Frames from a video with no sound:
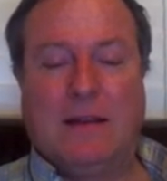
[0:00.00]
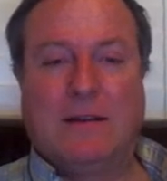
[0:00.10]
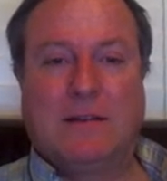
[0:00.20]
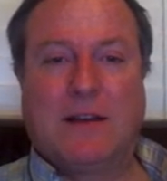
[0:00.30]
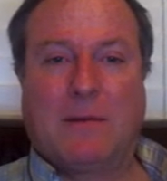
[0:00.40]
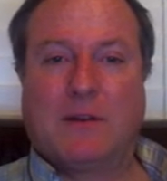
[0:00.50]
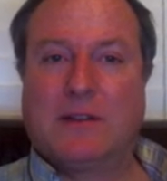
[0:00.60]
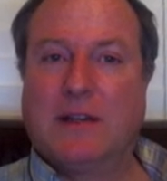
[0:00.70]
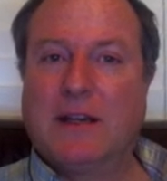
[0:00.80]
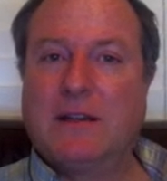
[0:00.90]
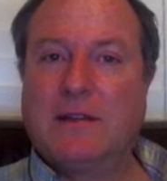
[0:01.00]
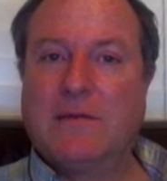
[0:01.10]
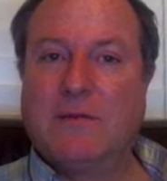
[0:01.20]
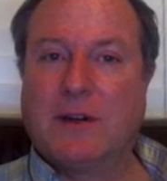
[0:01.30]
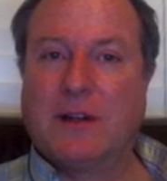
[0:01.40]
in chapter six,
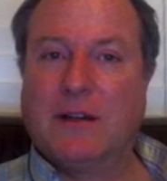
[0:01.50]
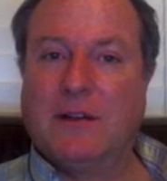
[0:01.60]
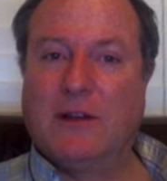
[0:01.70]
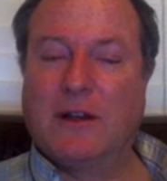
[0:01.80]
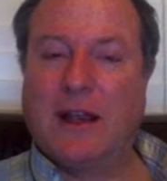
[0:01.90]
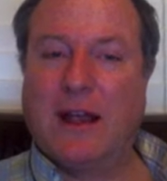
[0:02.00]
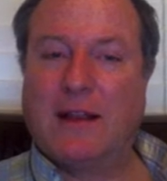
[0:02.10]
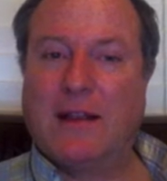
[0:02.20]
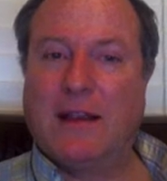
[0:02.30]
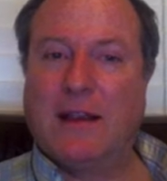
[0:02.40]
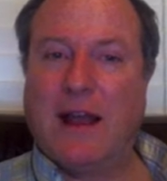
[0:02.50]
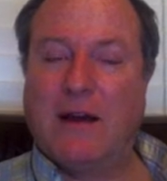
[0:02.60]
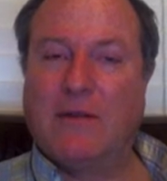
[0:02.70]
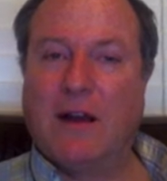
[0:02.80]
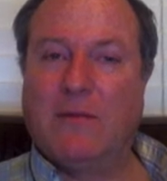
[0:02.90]
we're going to look at the
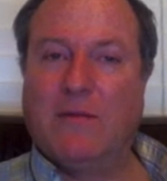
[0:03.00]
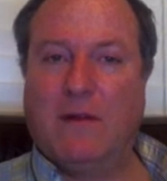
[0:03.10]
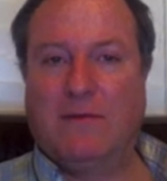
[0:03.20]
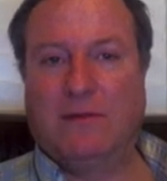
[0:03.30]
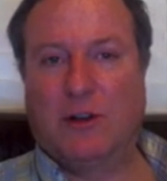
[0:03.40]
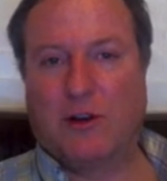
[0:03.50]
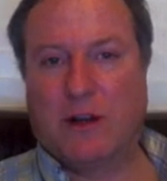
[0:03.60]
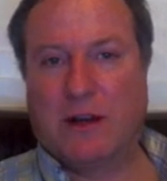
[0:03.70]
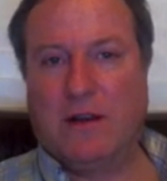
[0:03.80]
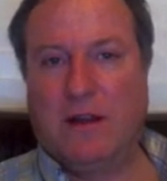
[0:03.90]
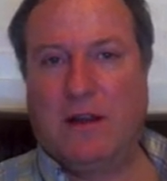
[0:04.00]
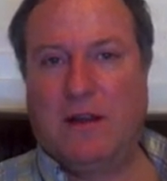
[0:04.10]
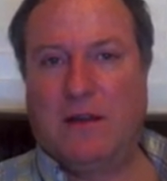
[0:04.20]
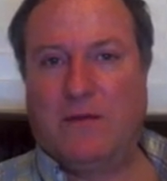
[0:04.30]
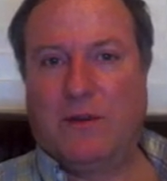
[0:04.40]
outcome of learning,
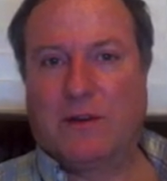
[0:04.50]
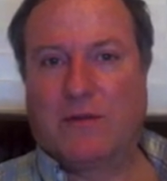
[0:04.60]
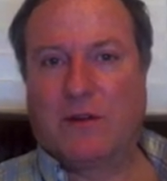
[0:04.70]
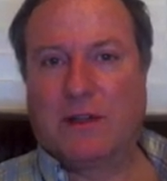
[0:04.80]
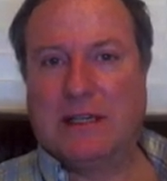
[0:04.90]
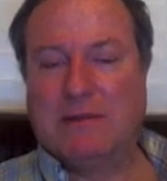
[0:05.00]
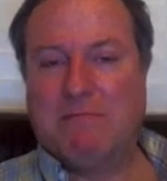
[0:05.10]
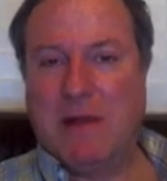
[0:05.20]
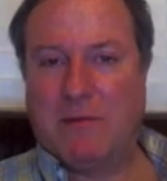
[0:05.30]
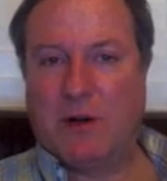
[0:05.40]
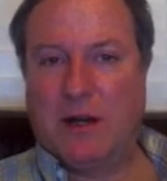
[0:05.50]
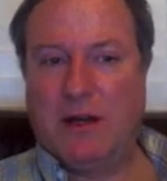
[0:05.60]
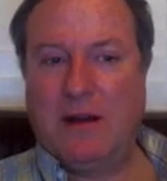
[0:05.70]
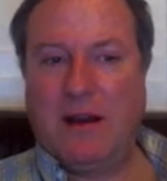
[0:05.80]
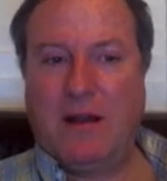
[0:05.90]
which of course is
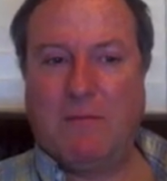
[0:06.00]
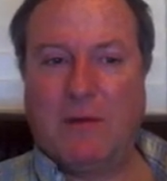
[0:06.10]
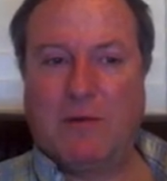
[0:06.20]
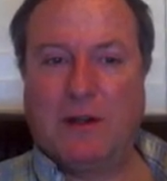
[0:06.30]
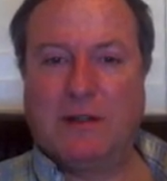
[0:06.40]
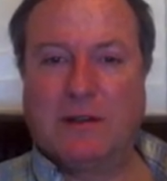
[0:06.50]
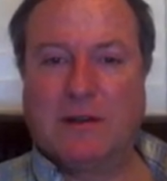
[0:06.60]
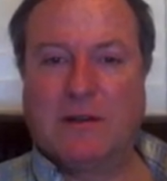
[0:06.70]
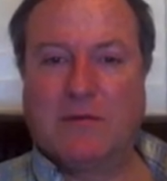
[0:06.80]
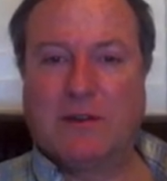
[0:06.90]
memory. Memories are the